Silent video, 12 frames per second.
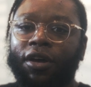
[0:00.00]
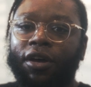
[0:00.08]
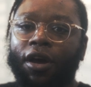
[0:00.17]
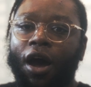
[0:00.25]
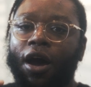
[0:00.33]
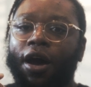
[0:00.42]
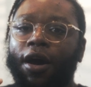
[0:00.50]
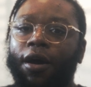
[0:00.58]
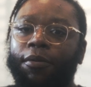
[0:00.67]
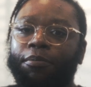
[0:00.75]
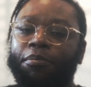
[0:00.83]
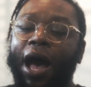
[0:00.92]

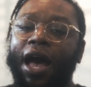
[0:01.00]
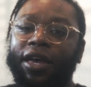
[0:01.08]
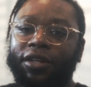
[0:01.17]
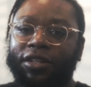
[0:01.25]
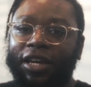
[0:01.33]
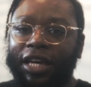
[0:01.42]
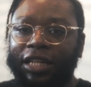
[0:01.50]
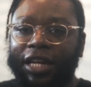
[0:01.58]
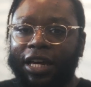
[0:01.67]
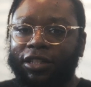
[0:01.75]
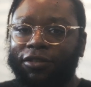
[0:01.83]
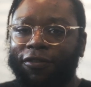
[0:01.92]
uh, buy into
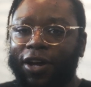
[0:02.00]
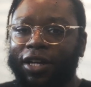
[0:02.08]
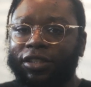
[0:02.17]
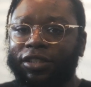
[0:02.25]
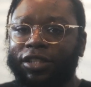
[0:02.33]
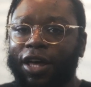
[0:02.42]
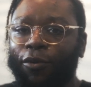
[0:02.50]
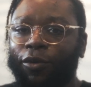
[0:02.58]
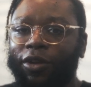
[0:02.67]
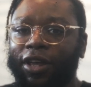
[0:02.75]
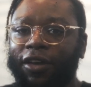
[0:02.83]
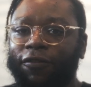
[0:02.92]
index funds that will
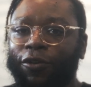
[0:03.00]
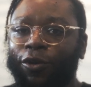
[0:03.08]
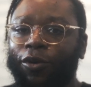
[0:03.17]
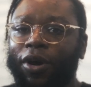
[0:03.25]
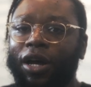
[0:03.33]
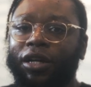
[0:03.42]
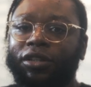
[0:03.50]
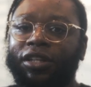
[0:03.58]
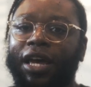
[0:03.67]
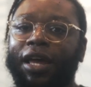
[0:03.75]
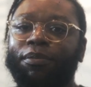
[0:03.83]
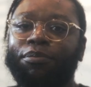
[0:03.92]
give you a
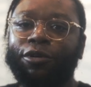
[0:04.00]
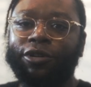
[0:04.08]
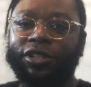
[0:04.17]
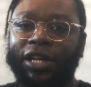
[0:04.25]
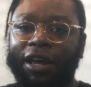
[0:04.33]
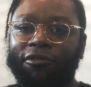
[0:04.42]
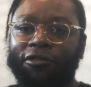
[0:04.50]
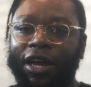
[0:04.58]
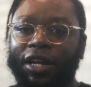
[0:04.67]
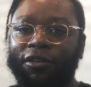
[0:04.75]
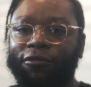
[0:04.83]
10% rate of